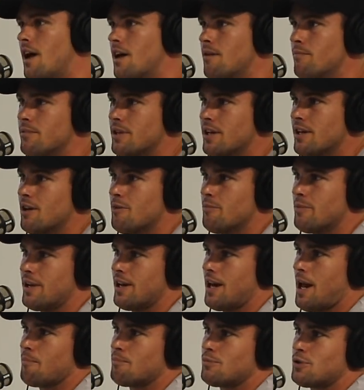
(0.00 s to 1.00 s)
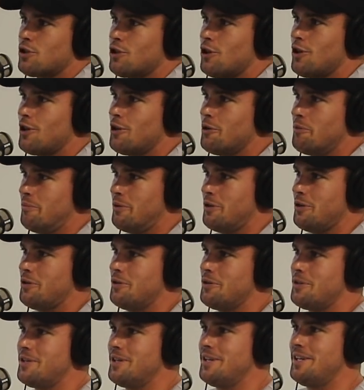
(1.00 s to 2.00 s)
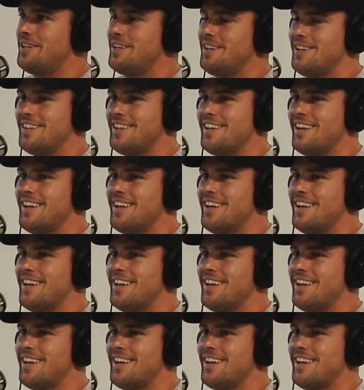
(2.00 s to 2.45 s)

Adam Blair got me an absolute beauty, and